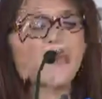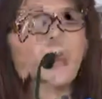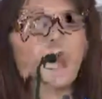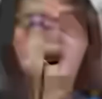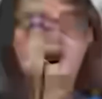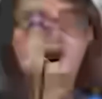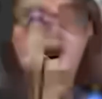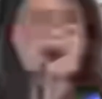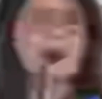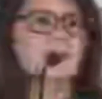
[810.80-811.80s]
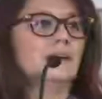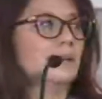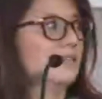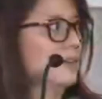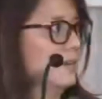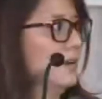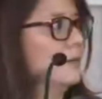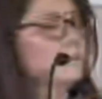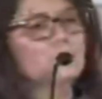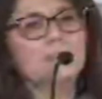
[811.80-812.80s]
we are looking, and as
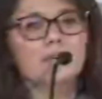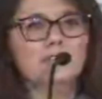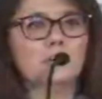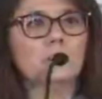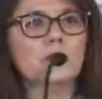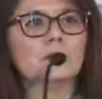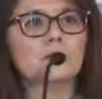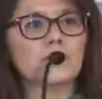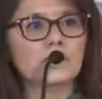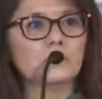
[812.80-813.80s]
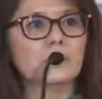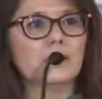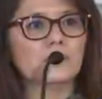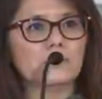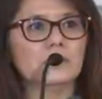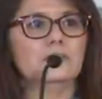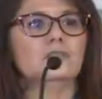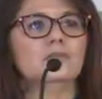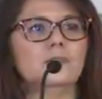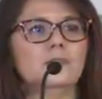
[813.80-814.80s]
Glenn mentioned, we are working with the
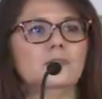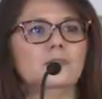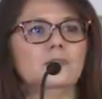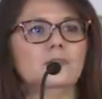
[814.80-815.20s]
authorities to find what is the